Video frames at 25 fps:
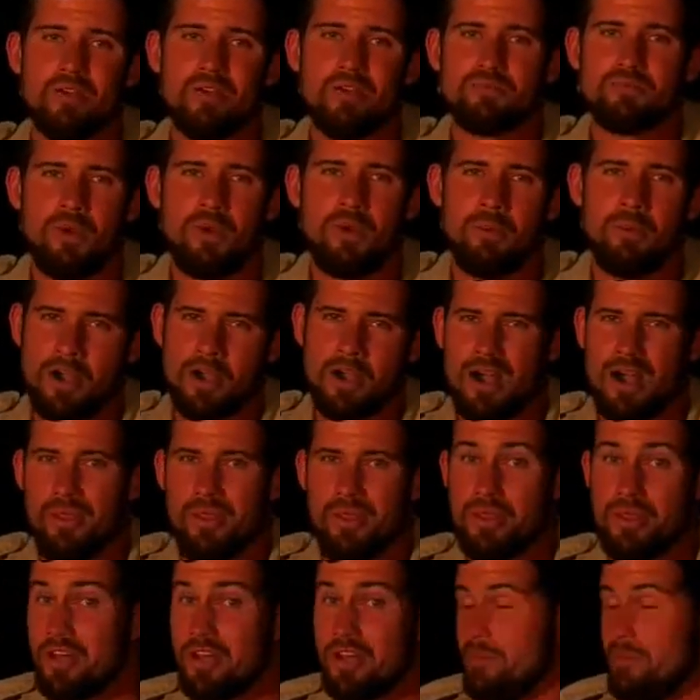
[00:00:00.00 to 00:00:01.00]
it was probably
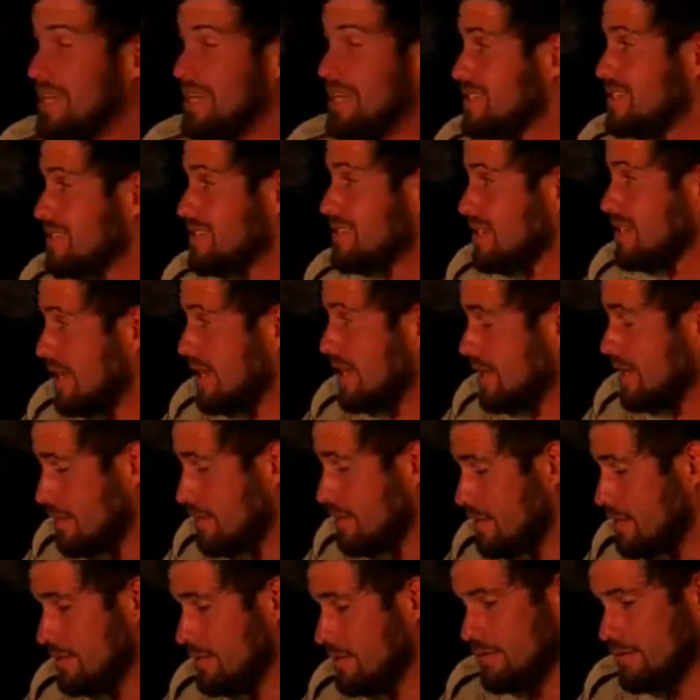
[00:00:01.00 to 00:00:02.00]
around 3 meters in
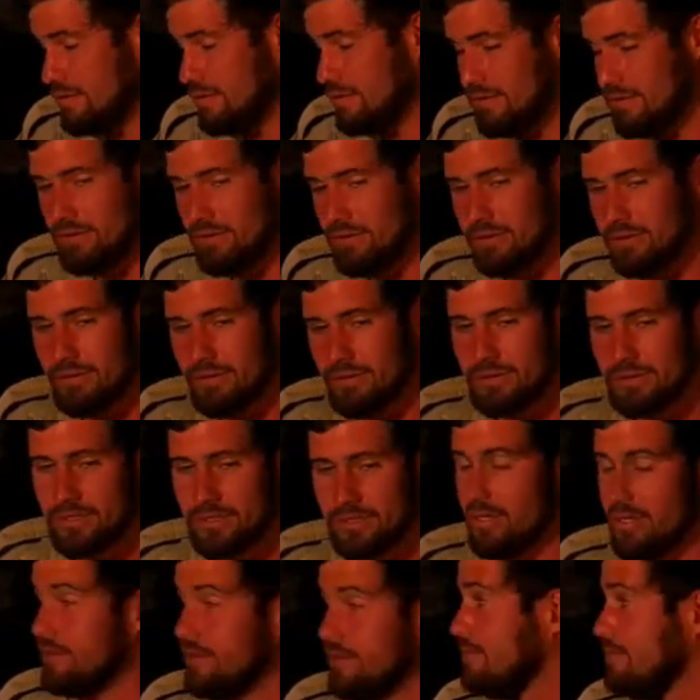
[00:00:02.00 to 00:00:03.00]
length.
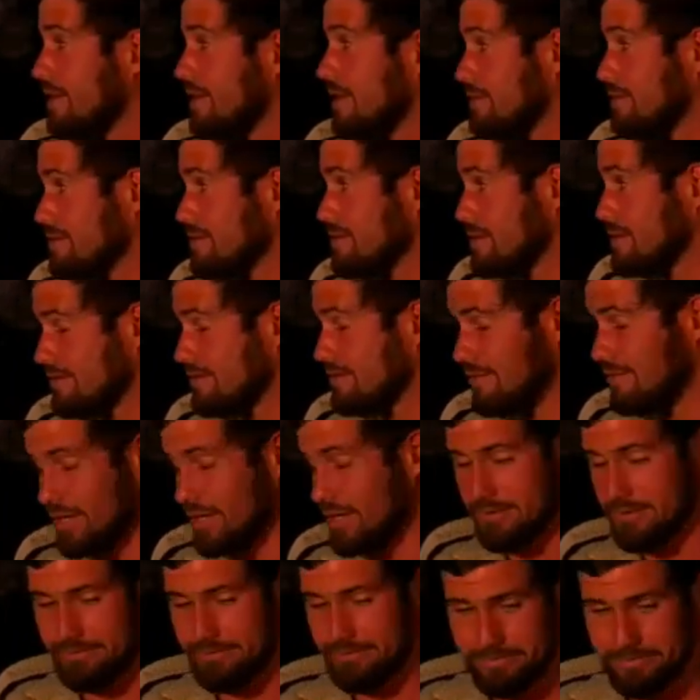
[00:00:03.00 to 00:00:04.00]
So that was good
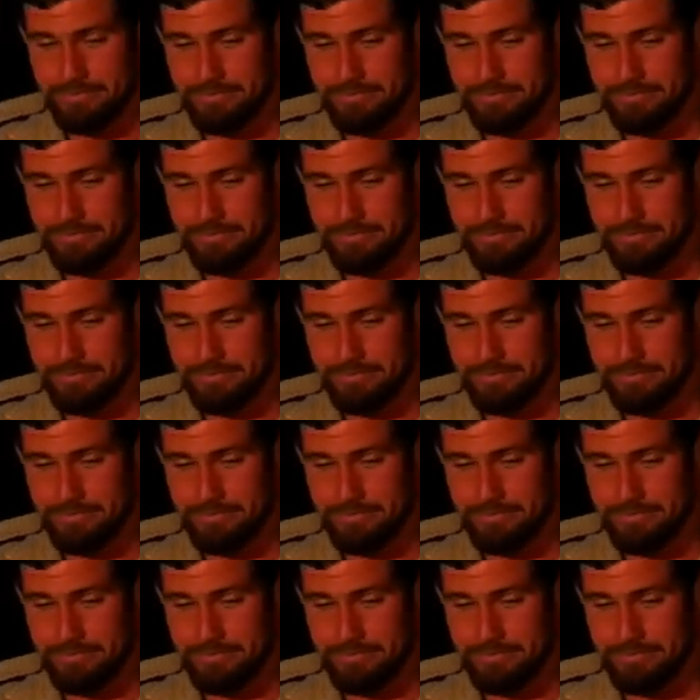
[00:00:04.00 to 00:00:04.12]
fun.